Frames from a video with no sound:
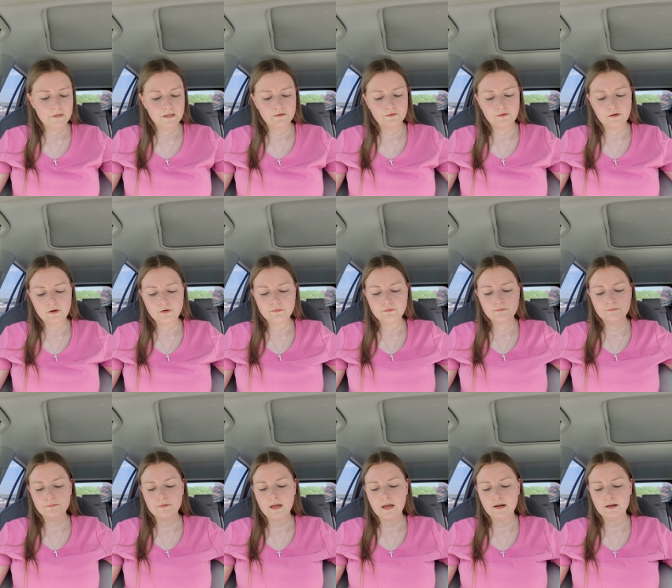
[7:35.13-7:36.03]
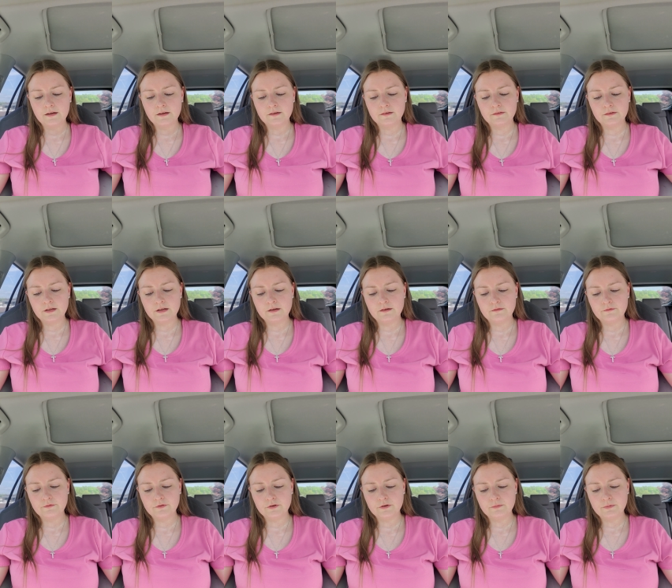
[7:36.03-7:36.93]
So that is it
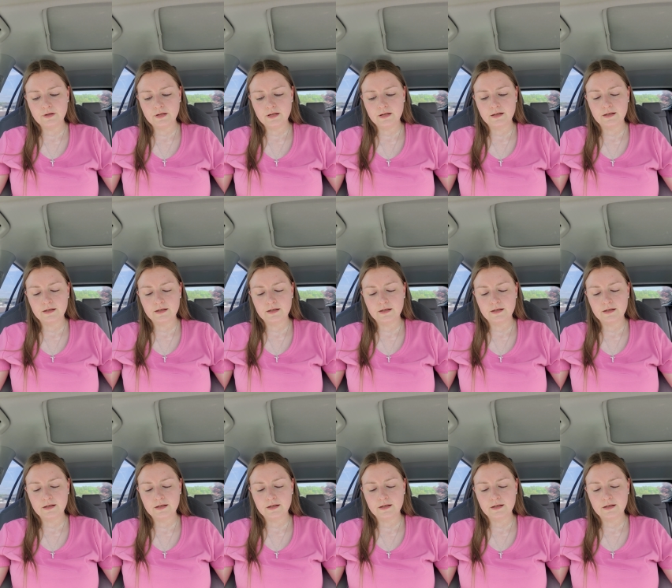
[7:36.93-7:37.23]
for the week,